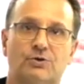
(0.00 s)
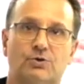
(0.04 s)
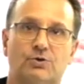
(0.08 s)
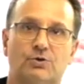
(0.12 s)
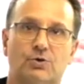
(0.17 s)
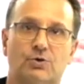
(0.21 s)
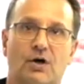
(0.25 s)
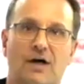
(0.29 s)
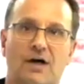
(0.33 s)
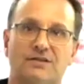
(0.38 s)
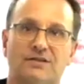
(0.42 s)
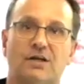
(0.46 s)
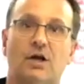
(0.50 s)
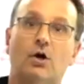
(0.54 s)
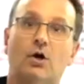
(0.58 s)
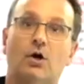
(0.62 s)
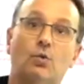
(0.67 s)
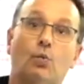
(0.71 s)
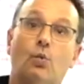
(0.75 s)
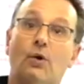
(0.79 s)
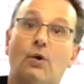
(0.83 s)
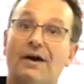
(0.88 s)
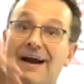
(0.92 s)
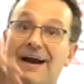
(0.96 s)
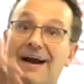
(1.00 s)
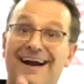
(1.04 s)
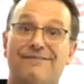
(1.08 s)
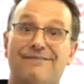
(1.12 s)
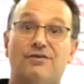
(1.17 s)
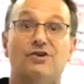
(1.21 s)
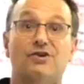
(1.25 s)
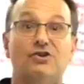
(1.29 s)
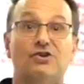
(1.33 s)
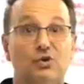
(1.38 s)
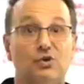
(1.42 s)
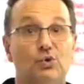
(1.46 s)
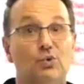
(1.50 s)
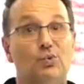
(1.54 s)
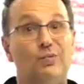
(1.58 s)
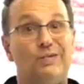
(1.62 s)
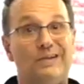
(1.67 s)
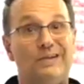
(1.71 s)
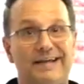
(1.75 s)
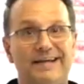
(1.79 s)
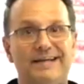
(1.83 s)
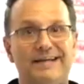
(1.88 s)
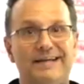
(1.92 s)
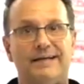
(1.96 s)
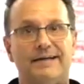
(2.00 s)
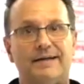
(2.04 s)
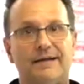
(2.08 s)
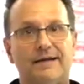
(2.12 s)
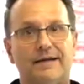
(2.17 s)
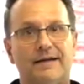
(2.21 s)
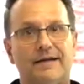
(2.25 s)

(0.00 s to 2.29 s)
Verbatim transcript: trust wherever you lead.